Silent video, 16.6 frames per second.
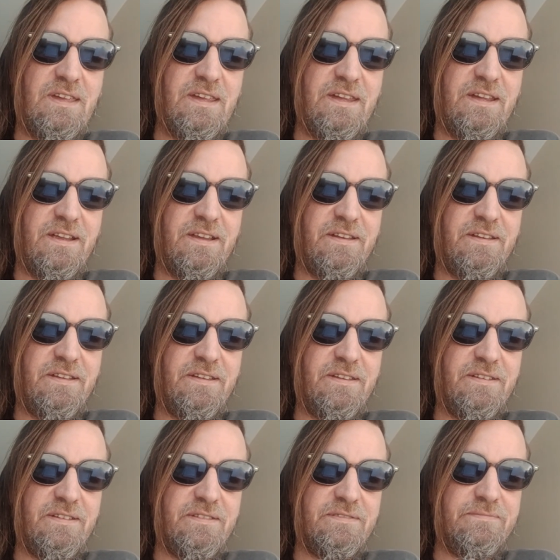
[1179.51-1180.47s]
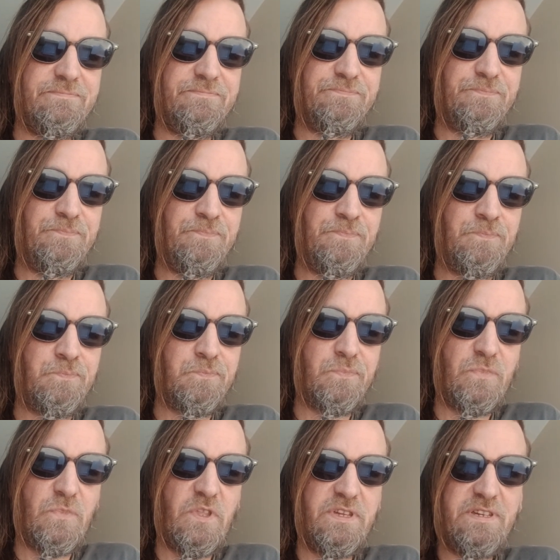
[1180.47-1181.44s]
and
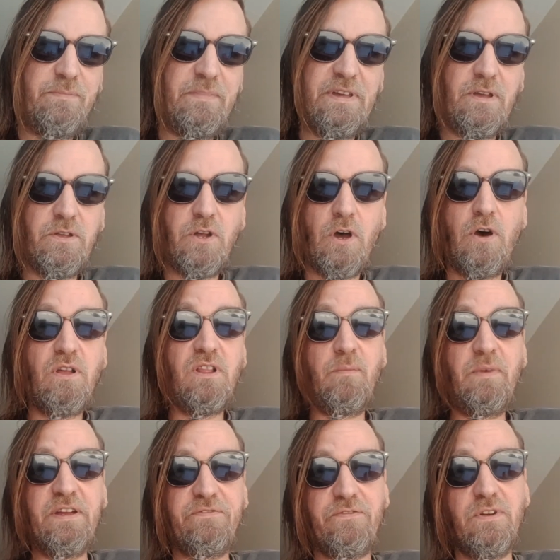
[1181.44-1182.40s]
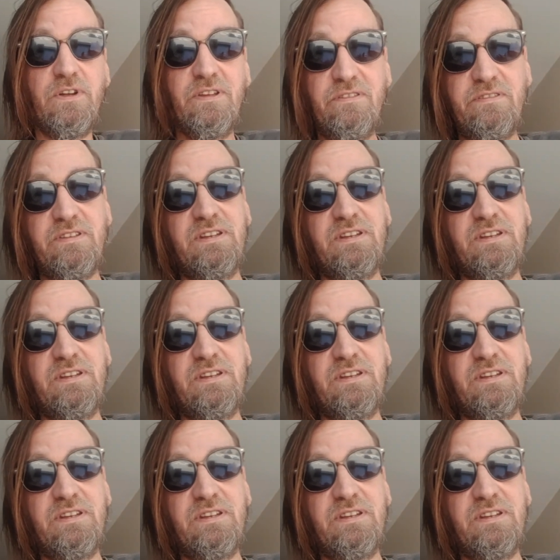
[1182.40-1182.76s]
emailed all of my friends,